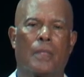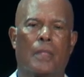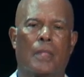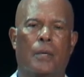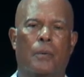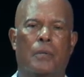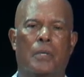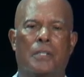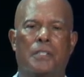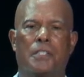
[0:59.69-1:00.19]

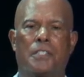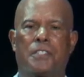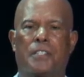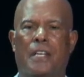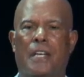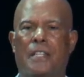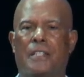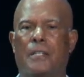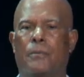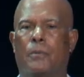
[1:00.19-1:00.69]
And we
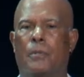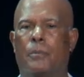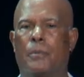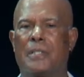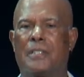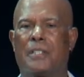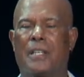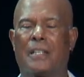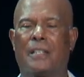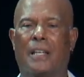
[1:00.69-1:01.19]
understand that when
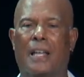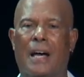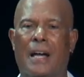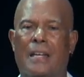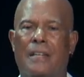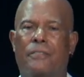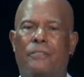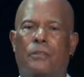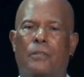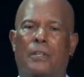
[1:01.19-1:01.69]
we say
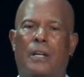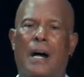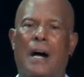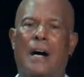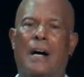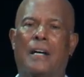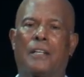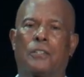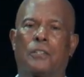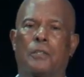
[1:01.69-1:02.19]
life or
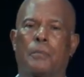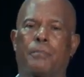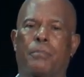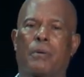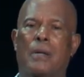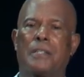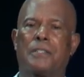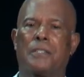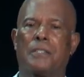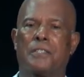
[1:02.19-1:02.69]
God or the
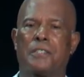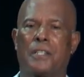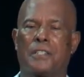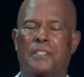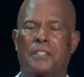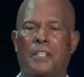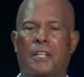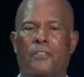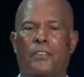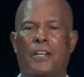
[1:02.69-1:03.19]
presence
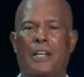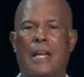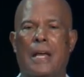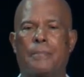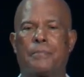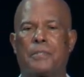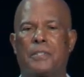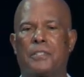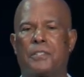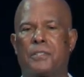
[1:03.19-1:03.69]
that's never an
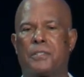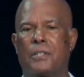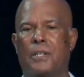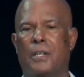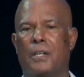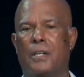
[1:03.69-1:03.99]
absence,